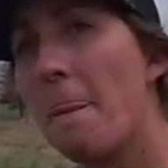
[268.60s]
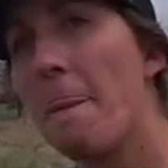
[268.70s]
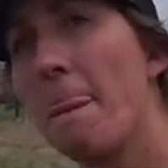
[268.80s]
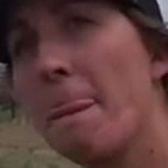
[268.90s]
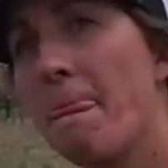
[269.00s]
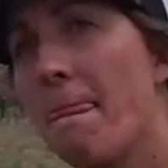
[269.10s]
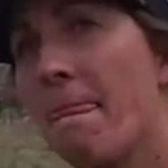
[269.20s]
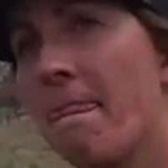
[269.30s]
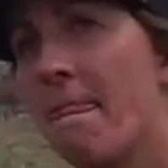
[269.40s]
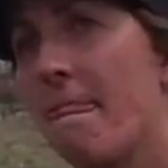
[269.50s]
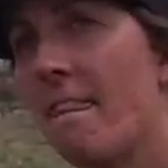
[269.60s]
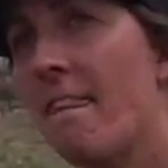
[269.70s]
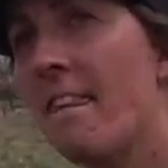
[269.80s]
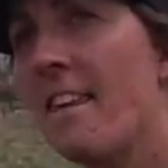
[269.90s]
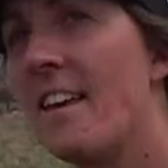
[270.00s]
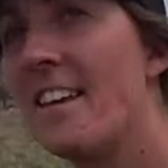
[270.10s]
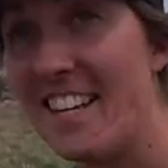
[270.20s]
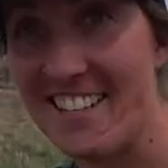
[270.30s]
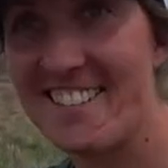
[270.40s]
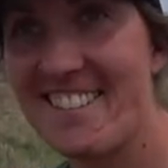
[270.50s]
set of quadruplets
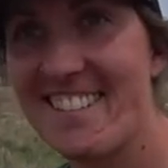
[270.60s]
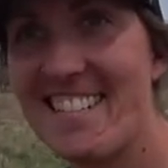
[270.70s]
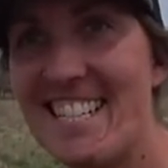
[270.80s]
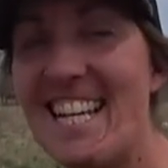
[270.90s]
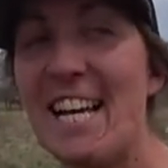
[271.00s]
this year, is that right?